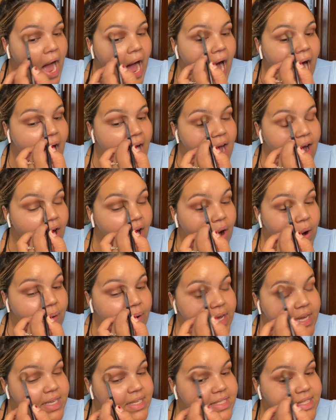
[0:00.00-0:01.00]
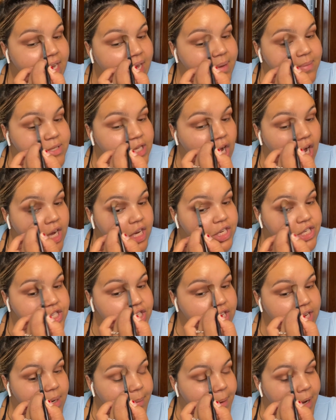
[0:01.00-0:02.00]
I always am talking
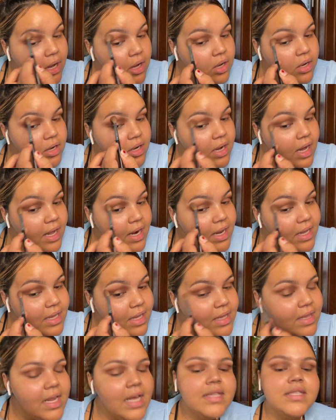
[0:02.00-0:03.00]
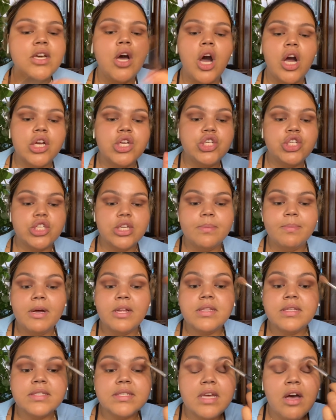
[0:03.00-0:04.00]
shit about, kind of not talking shit about
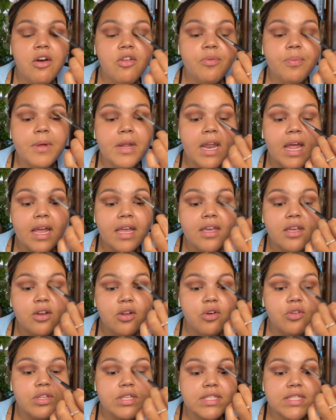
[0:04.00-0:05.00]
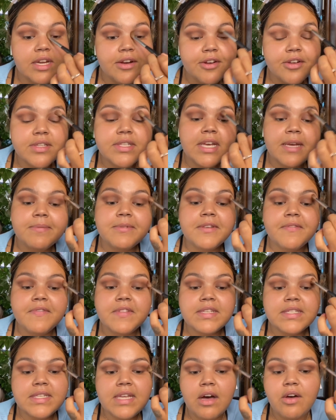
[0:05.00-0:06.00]
the South, but like, you know, the stereotypes of the
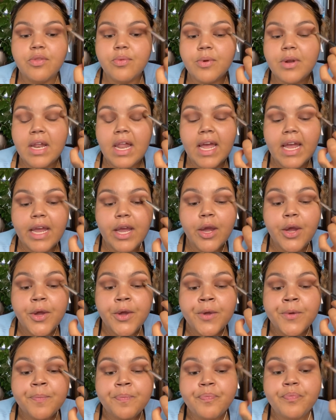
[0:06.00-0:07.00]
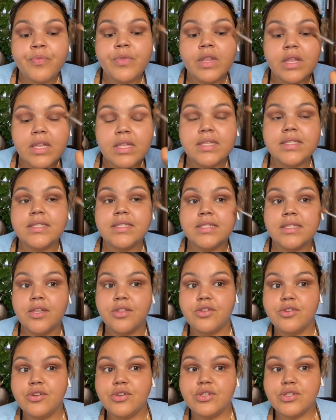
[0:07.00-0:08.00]
South were like
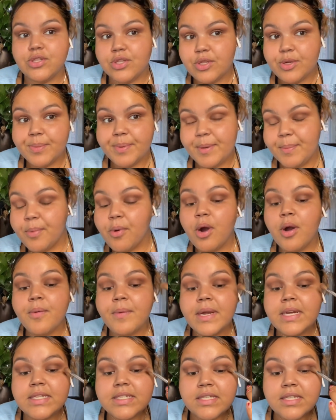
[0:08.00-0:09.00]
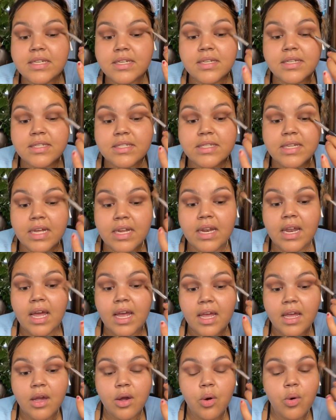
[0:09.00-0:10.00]
southern people are racist, and
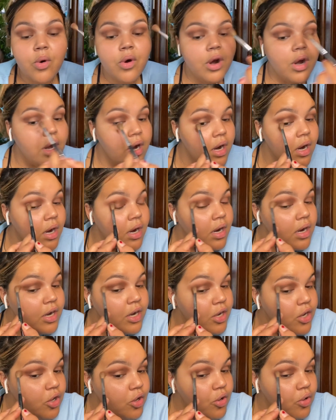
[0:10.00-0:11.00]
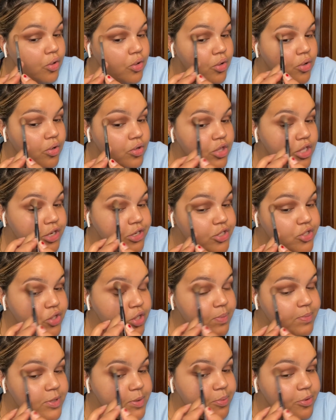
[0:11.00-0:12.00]
like, or you know, they're
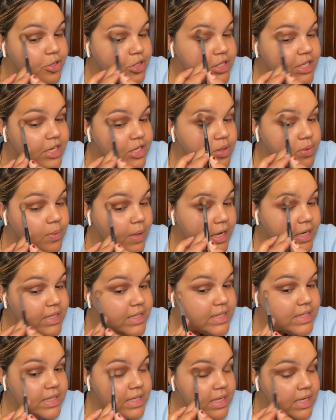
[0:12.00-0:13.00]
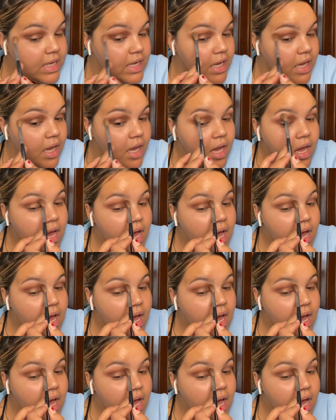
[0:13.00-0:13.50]
Trump supporters, X, Y, and Z.